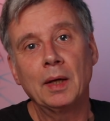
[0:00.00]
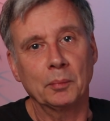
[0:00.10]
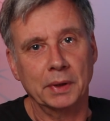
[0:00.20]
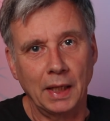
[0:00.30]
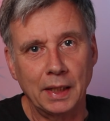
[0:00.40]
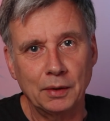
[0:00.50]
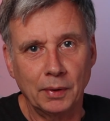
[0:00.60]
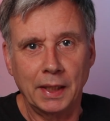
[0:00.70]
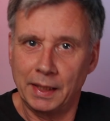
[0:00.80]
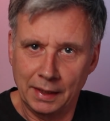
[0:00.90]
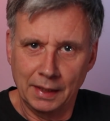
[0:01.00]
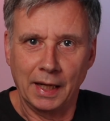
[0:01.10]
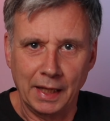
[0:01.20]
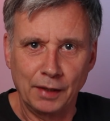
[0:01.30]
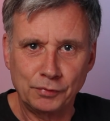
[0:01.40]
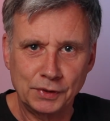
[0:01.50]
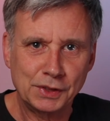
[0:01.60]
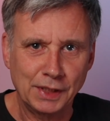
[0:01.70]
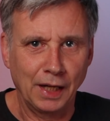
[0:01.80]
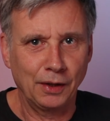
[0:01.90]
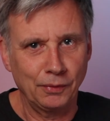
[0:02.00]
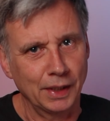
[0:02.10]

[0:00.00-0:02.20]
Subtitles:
But anyway, I have this now,